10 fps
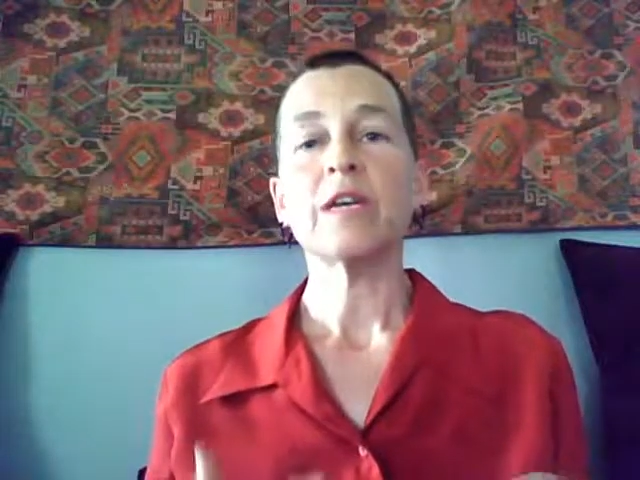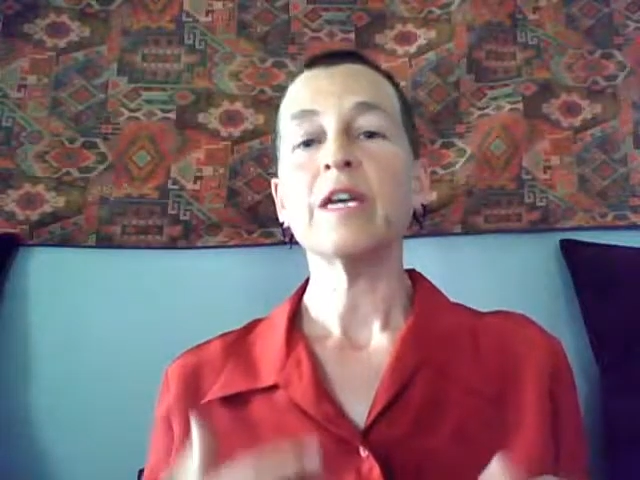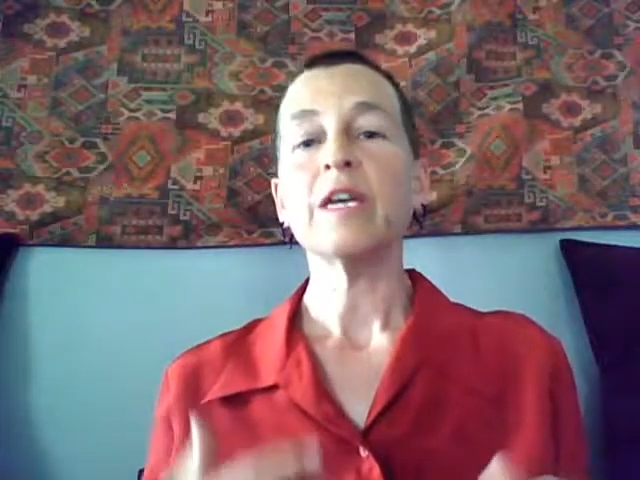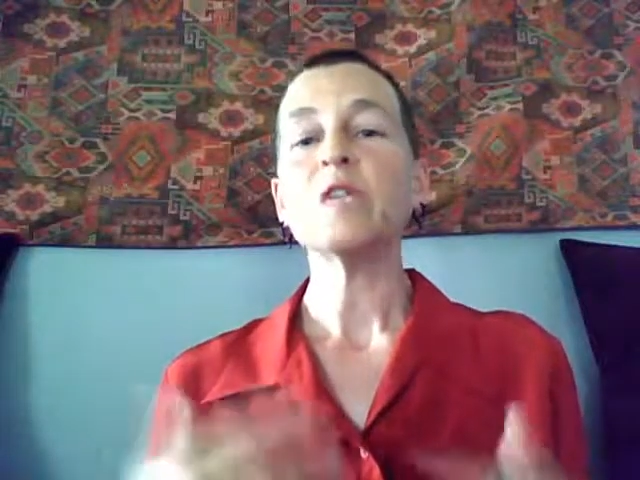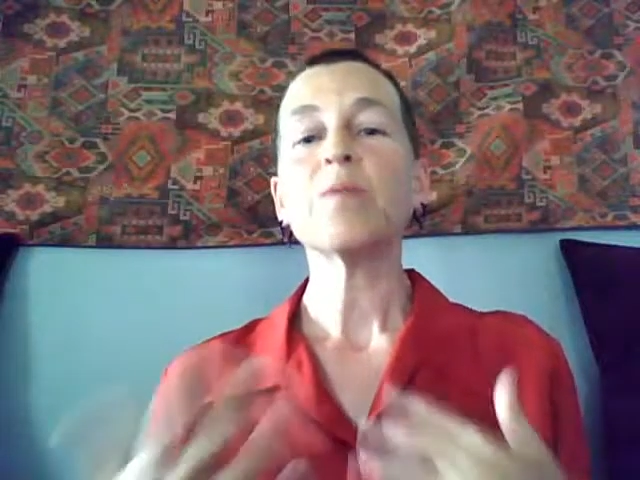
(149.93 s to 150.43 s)

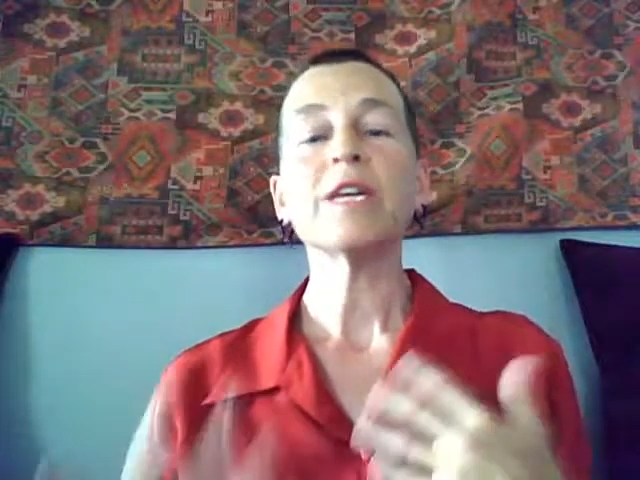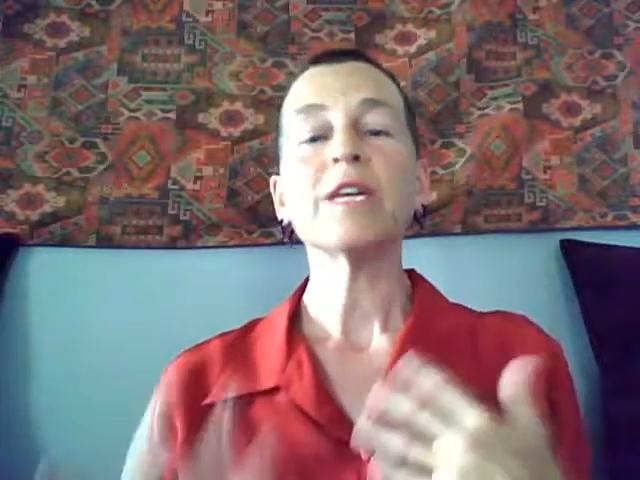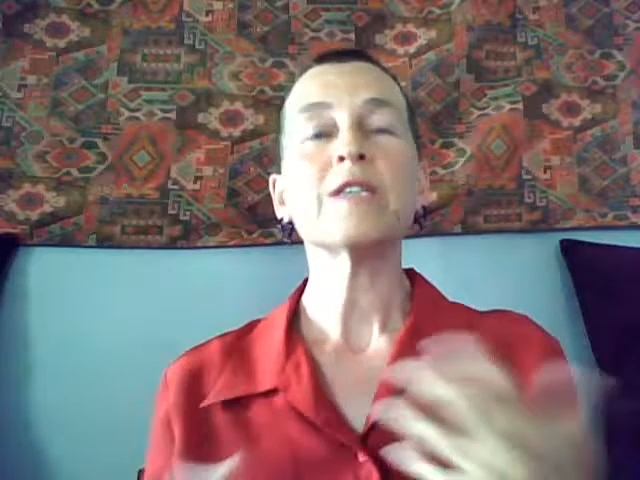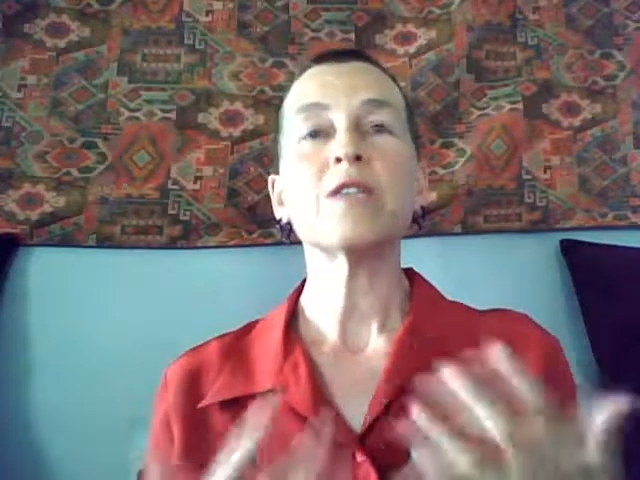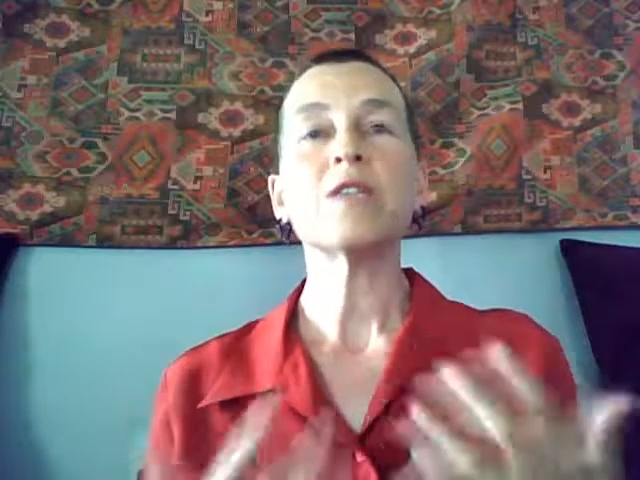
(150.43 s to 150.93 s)
each
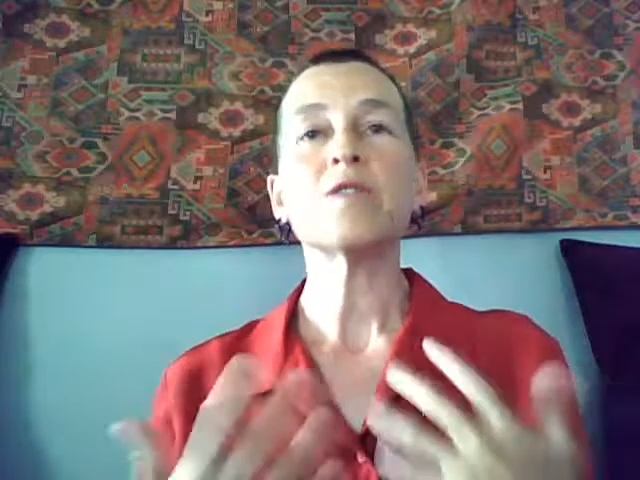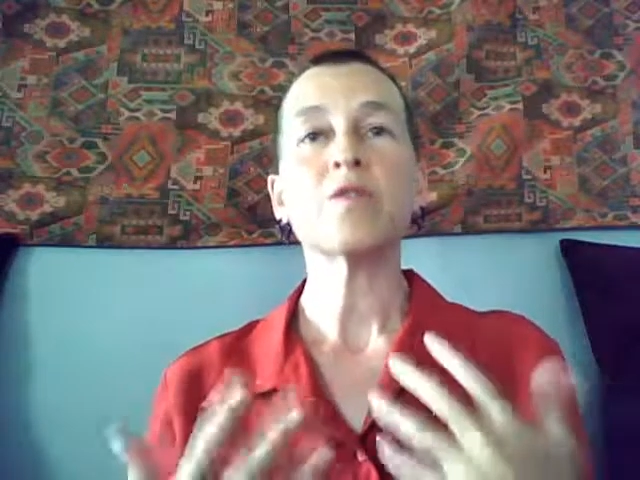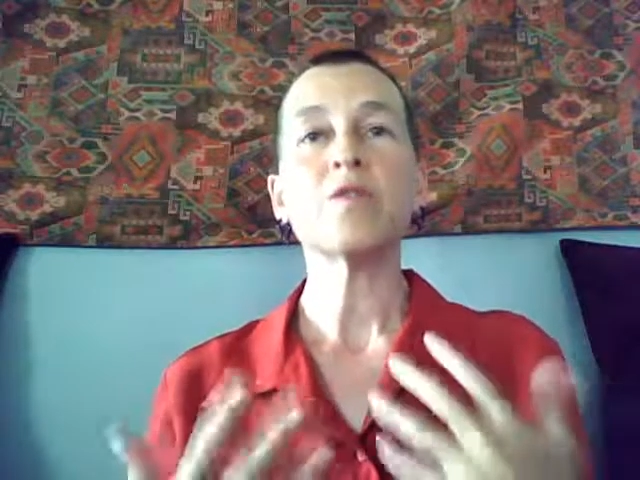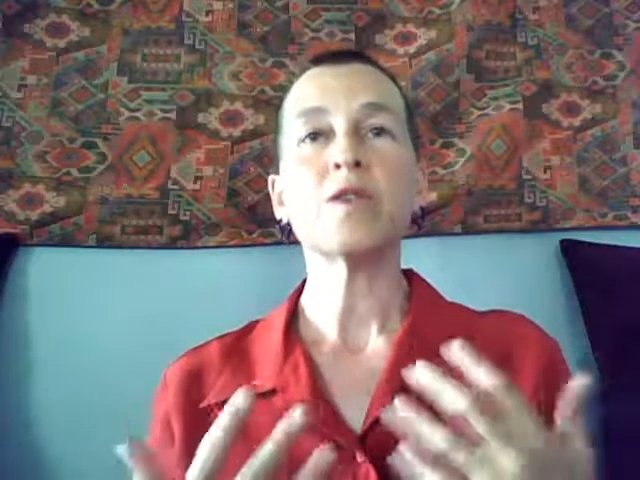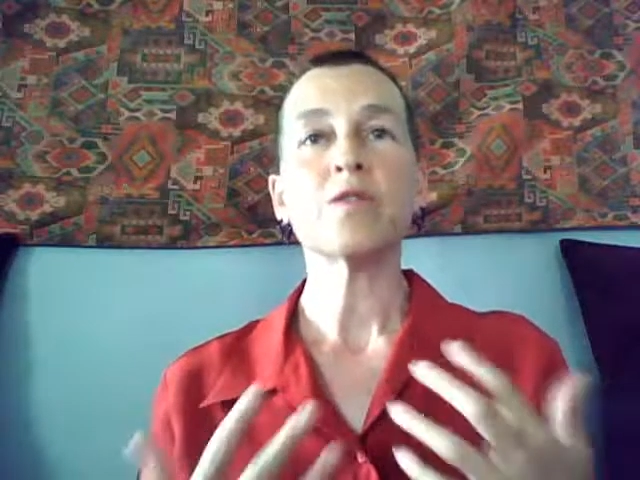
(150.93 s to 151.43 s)
place that you
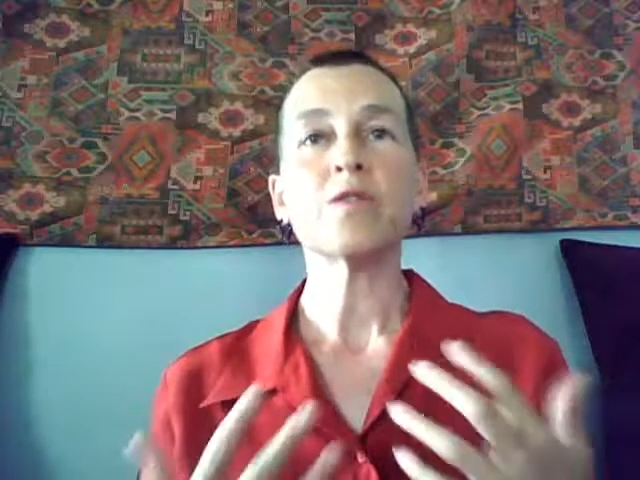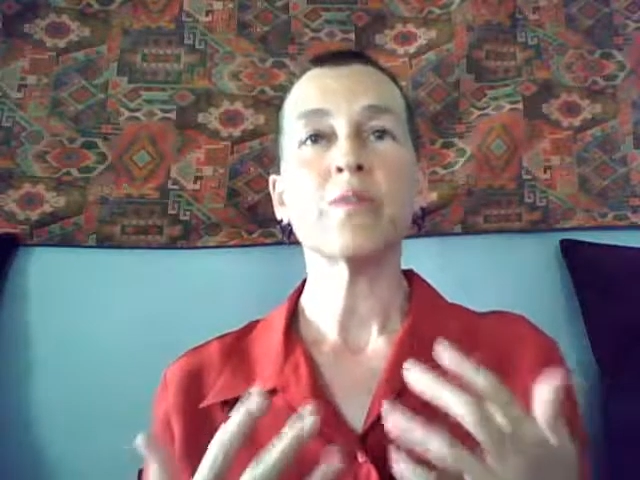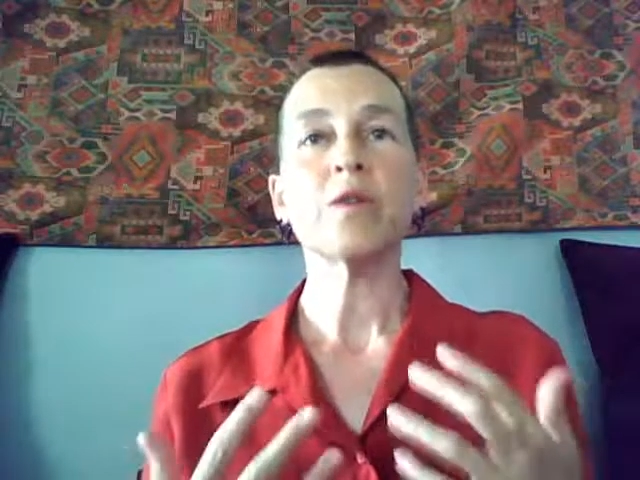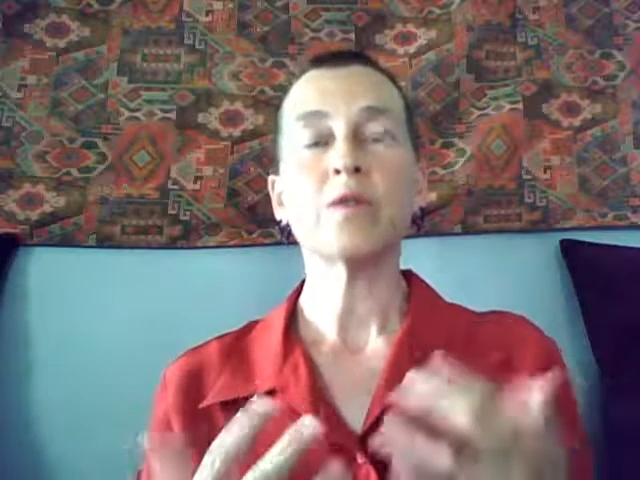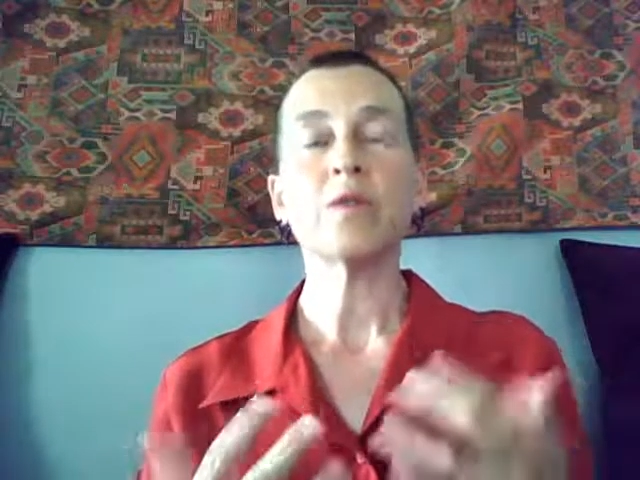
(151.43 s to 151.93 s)
squeeze your
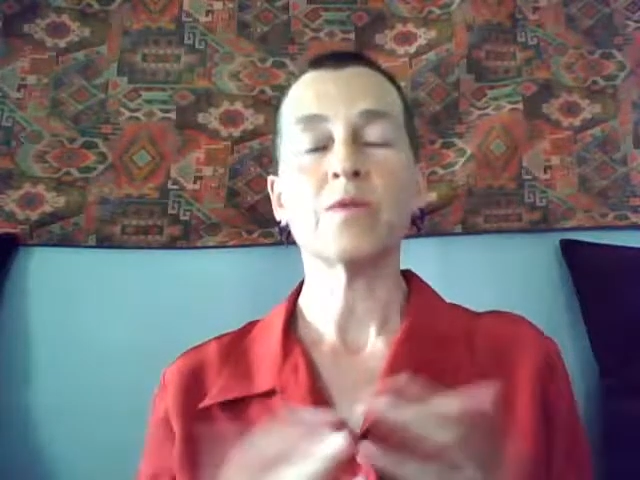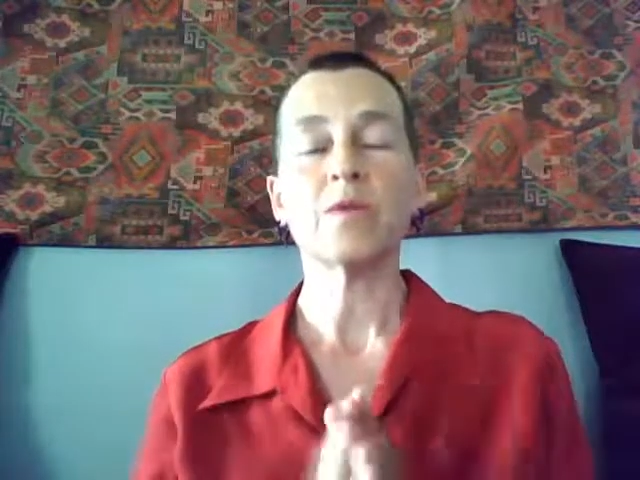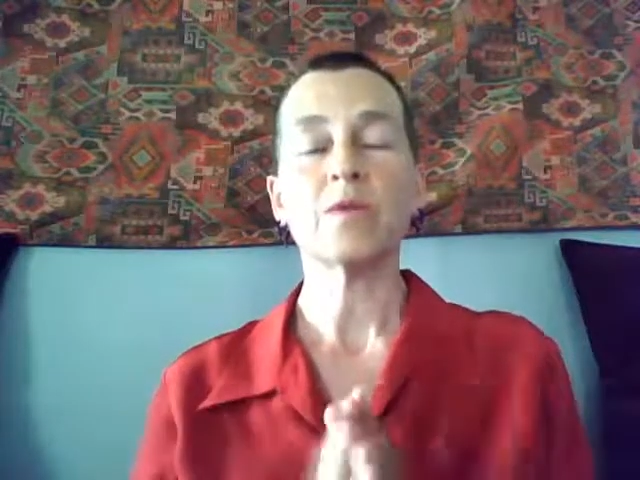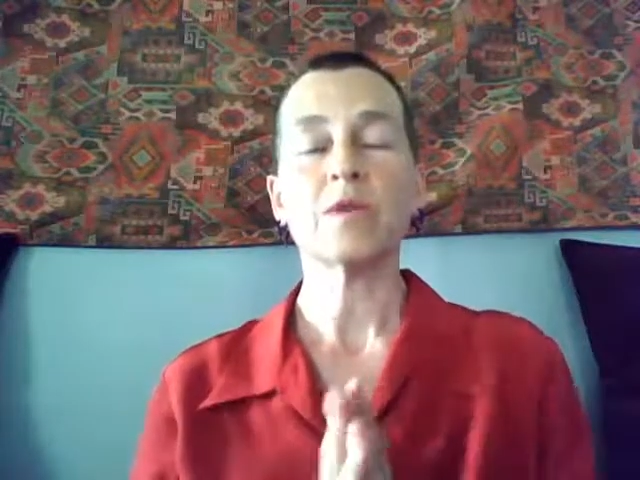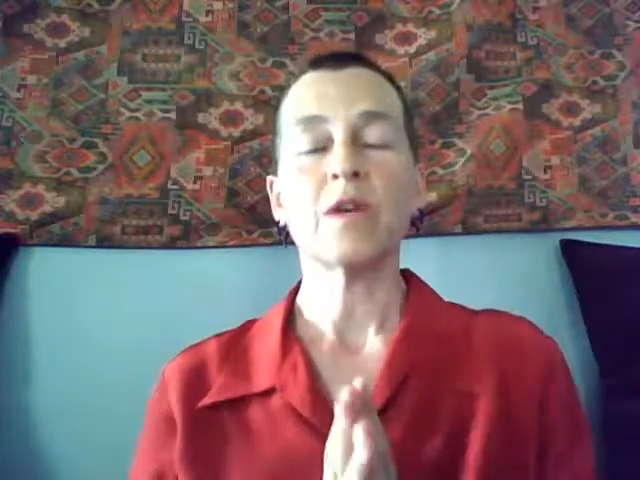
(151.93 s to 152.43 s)

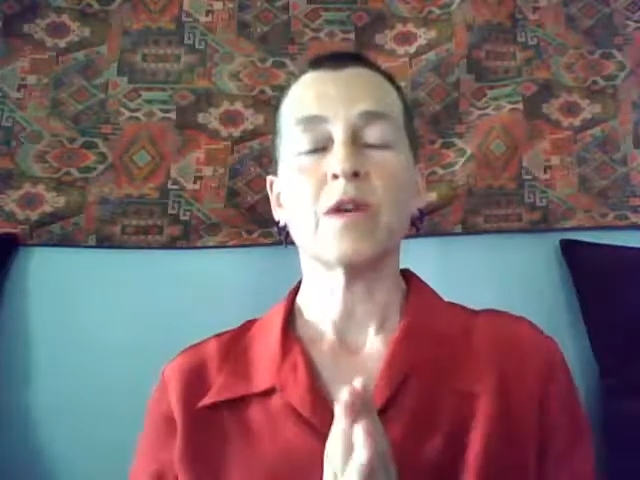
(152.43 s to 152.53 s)
bones